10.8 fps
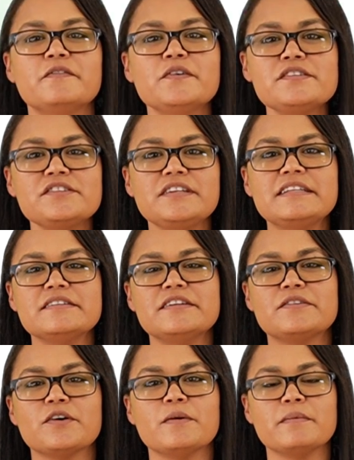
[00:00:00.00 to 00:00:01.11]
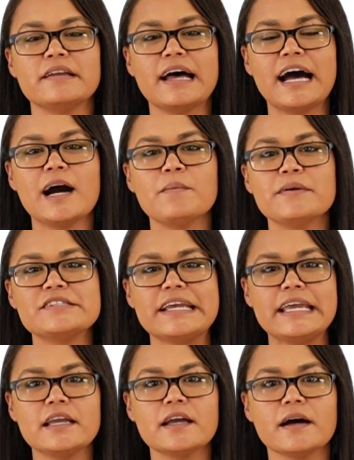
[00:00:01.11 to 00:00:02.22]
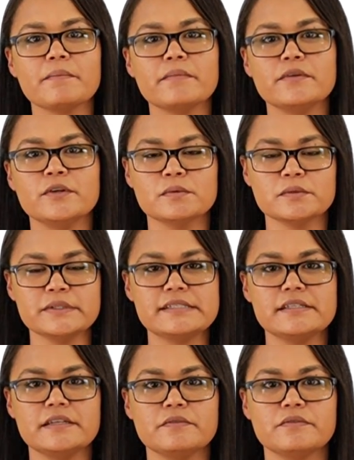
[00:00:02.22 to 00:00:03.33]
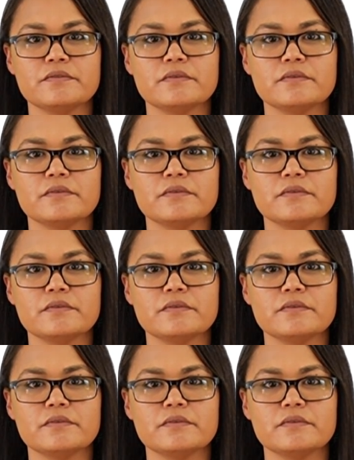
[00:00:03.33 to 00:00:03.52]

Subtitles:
First, you need to determine how much income you will receive.